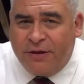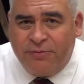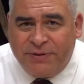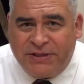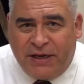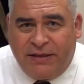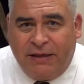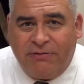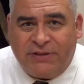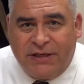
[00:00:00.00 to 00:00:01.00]
other mistake
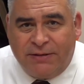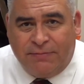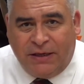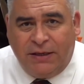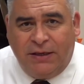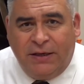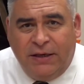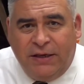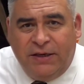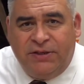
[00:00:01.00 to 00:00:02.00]
they will tend to make
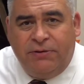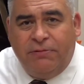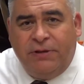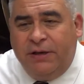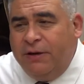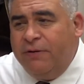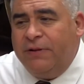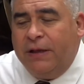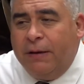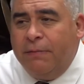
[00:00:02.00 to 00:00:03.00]
is you will hear
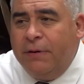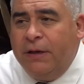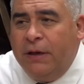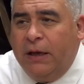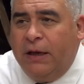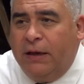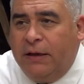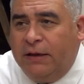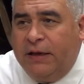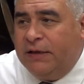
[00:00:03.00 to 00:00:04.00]
them
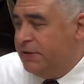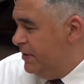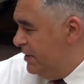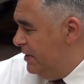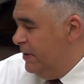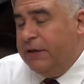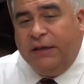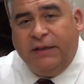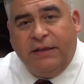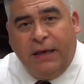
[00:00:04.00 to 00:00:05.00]
against
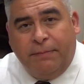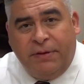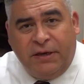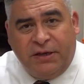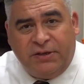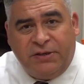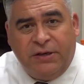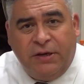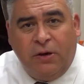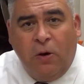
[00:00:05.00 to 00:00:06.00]
that pitch
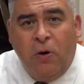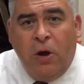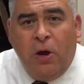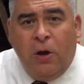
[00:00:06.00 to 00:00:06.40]
go.